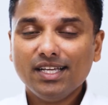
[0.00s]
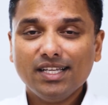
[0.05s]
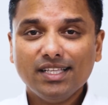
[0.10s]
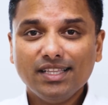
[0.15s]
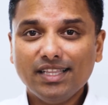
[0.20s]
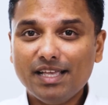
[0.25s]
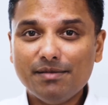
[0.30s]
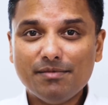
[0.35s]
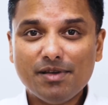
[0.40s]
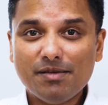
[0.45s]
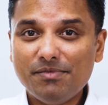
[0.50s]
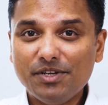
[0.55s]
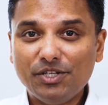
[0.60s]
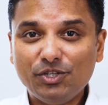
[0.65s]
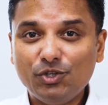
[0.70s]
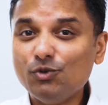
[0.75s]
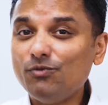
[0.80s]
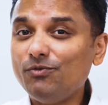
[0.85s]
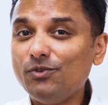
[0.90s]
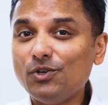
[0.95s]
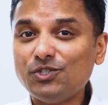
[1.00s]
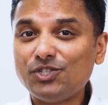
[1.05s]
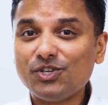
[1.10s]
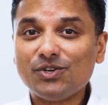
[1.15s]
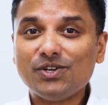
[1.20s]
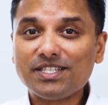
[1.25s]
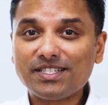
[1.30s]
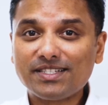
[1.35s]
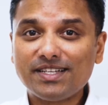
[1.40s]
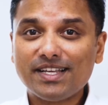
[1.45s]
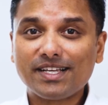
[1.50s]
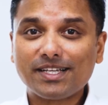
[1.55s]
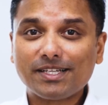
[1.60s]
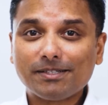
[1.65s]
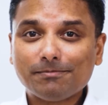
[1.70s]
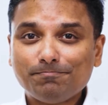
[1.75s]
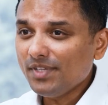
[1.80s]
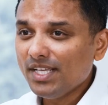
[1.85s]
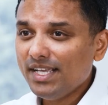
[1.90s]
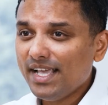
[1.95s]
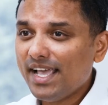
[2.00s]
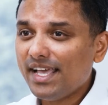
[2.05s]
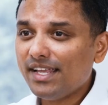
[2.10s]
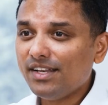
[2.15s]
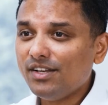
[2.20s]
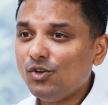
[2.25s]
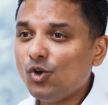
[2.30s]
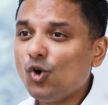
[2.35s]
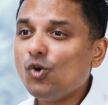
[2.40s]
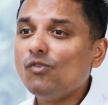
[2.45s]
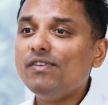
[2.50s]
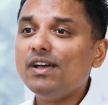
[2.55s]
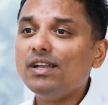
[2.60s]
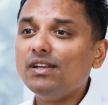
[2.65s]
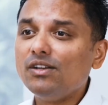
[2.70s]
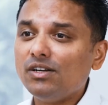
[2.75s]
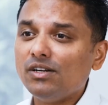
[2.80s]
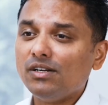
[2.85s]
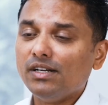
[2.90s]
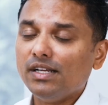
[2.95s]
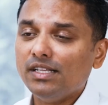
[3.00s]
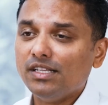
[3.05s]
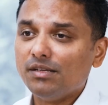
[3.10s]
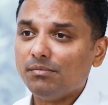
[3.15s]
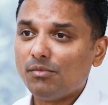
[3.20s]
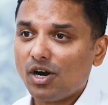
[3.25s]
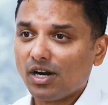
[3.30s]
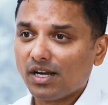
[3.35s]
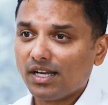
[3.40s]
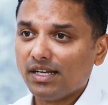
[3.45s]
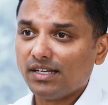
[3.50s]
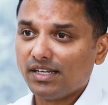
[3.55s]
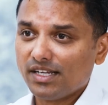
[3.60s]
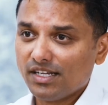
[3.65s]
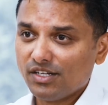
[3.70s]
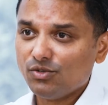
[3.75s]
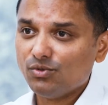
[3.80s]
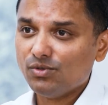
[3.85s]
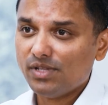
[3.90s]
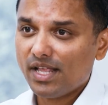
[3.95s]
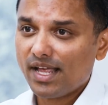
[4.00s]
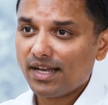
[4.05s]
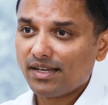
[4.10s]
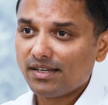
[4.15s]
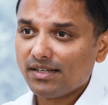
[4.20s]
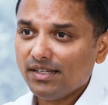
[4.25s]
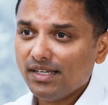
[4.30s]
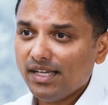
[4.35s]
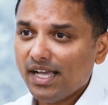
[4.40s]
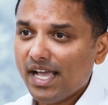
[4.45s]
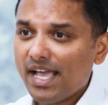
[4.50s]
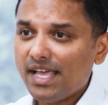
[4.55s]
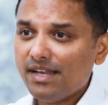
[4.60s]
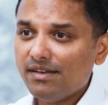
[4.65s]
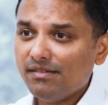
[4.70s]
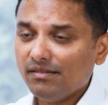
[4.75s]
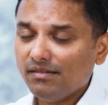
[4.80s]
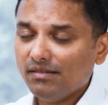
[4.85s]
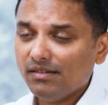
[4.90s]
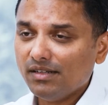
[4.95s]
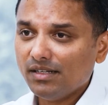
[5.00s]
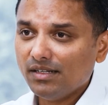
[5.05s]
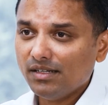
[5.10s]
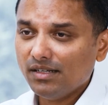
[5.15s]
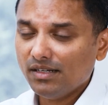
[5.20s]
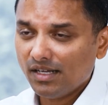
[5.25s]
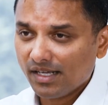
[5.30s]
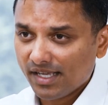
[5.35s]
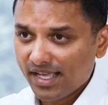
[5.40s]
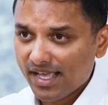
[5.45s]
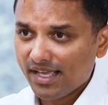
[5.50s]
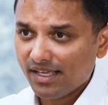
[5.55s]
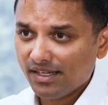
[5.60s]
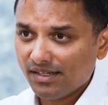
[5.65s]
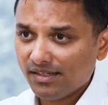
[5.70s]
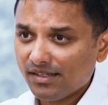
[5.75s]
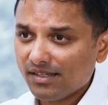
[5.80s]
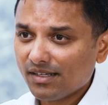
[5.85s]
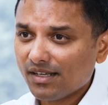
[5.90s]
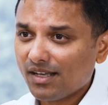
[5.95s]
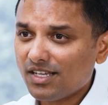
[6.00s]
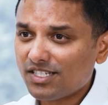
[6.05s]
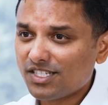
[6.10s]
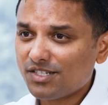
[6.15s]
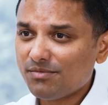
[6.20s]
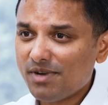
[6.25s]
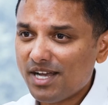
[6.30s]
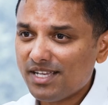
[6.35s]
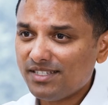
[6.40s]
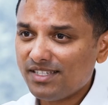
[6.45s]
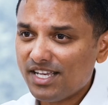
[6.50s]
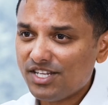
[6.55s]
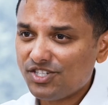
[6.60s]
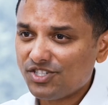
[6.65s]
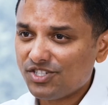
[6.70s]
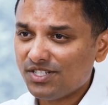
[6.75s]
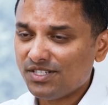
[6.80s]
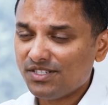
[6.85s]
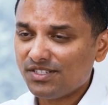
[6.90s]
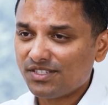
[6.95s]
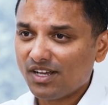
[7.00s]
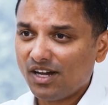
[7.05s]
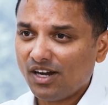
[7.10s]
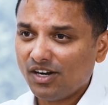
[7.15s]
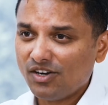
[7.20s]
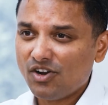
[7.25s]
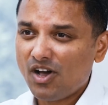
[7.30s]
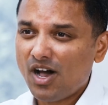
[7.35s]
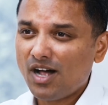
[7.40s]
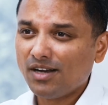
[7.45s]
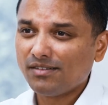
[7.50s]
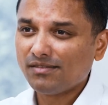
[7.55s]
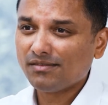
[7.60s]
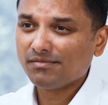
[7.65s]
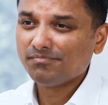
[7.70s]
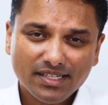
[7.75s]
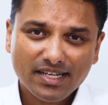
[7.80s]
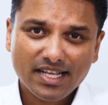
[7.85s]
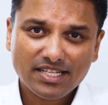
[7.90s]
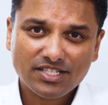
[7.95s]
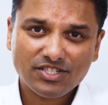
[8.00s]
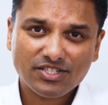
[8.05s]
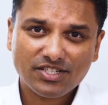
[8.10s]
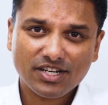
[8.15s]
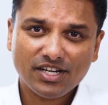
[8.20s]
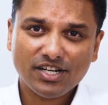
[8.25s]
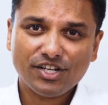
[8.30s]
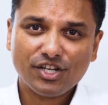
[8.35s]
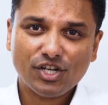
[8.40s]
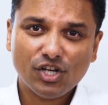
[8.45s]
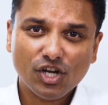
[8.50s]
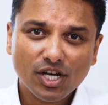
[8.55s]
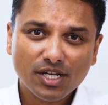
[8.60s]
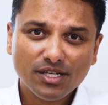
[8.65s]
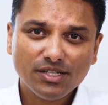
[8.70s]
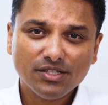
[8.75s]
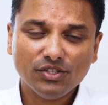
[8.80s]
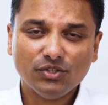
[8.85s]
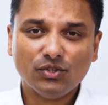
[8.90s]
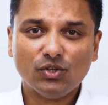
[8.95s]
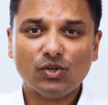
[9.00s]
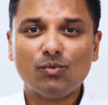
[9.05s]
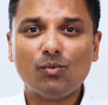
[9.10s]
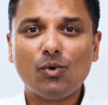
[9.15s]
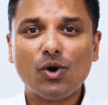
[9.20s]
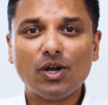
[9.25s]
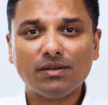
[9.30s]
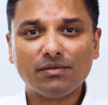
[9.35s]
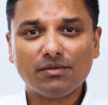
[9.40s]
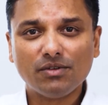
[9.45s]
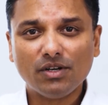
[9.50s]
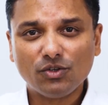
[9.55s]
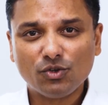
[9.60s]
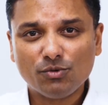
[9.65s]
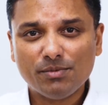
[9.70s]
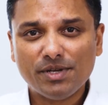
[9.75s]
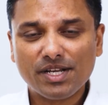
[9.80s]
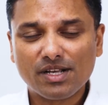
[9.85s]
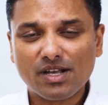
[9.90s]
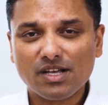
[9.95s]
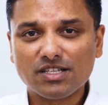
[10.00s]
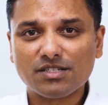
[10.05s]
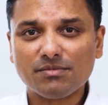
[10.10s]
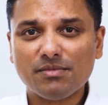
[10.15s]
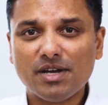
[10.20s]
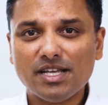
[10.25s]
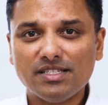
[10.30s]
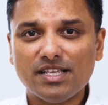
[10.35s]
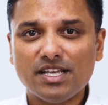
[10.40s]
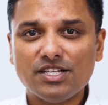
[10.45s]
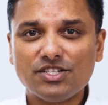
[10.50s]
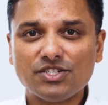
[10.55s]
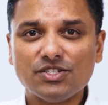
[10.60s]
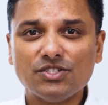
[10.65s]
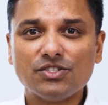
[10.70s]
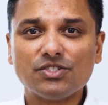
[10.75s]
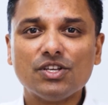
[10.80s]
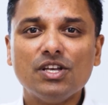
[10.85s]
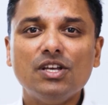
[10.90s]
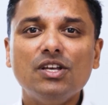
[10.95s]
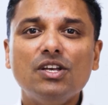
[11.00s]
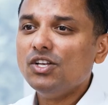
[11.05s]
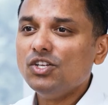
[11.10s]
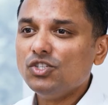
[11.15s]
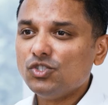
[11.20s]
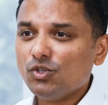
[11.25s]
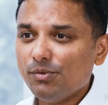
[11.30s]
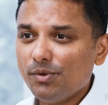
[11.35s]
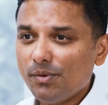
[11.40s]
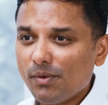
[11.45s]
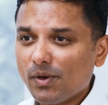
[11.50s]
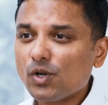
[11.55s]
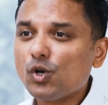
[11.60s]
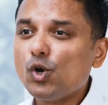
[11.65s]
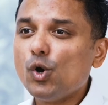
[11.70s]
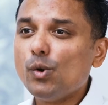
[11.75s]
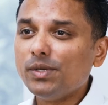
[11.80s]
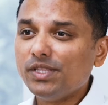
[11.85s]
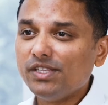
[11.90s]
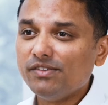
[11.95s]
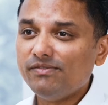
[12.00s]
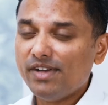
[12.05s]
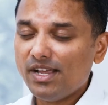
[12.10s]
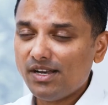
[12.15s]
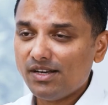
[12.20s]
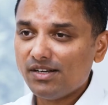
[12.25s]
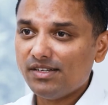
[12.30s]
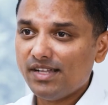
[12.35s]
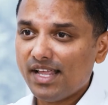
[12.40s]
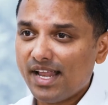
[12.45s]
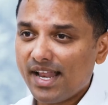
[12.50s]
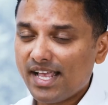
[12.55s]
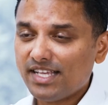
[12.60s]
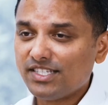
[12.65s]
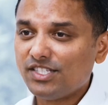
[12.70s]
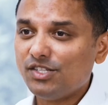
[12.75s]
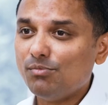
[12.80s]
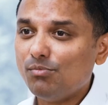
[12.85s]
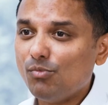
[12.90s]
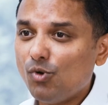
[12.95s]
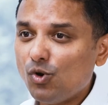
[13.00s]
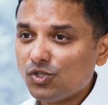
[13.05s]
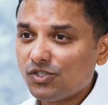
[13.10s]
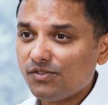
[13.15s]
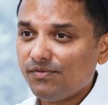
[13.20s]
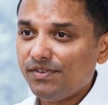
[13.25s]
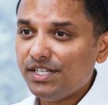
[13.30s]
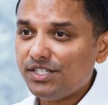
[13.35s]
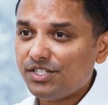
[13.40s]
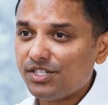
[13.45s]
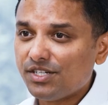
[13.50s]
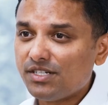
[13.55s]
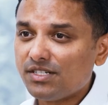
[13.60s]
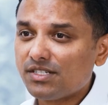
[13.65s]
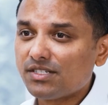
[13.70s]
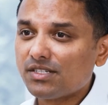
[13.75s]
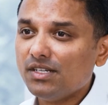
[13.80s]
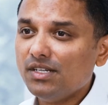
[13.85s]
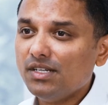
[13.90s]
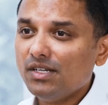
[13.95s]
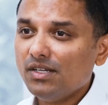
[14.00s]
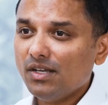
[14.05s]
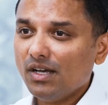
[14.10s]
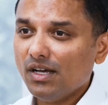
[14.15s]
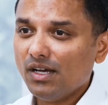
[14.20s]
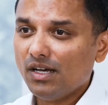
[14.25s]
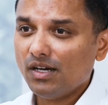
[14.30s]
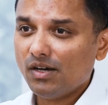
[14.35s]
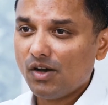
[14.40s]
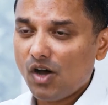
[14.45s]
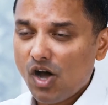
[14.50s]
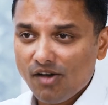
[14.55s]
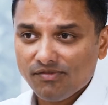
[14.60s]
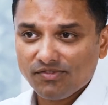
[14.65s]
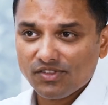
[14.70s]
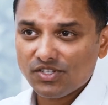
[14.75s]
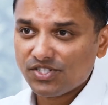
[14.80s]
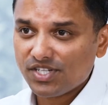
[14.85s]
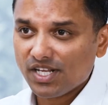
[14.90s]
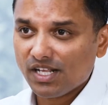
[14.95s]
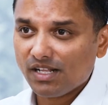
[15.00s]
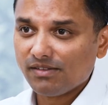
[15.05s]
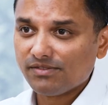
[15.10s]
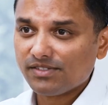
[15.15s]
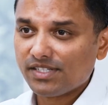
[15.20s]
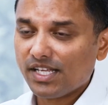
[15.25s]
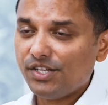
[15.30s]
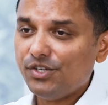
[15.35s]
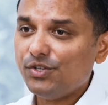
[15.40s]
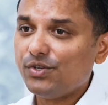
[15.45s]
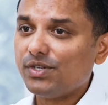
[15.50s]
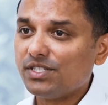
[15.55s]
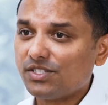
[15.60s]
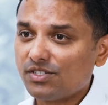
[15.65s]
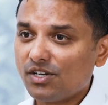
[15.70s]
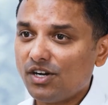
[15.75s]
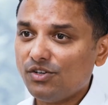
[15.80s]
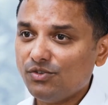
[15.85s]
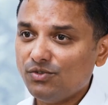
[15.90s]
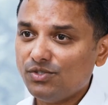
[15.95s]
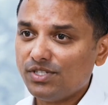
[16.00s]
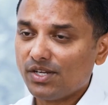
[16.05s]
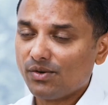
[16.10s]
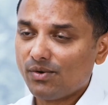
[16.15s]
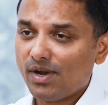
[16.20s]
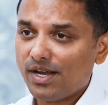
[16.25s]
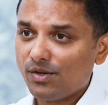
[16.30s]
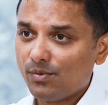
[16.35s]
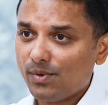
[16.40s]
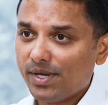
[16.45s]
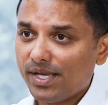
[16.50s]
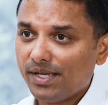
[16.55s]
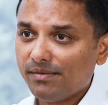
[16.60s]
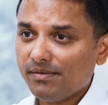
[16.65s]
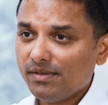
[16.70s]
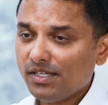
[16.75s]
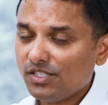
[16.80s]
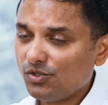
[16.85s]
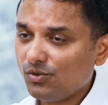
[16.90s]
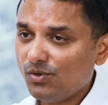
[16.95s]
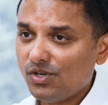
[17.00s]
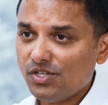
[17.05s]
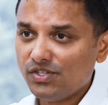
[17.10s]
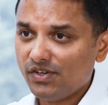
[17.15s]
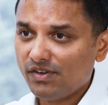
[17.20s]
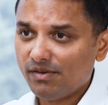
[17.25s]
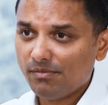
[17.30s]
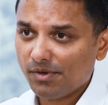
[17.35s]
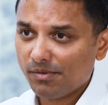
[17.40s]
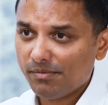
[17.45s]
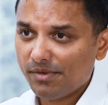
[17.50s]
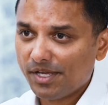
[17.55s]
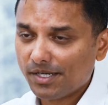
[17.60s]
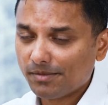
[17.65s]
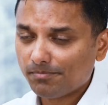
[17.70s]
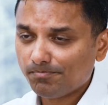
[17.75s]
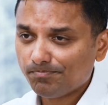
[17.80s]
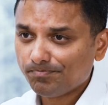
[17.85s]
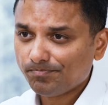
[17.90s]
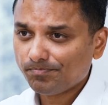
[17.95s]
they may be too futuristic, and no vendor in the market can do that. And again, customizations are not necessarily good. You don't want too many customizations. So we want to go with the vendor that has the most features off the shelves that you can start using right away as soon as you're implemented.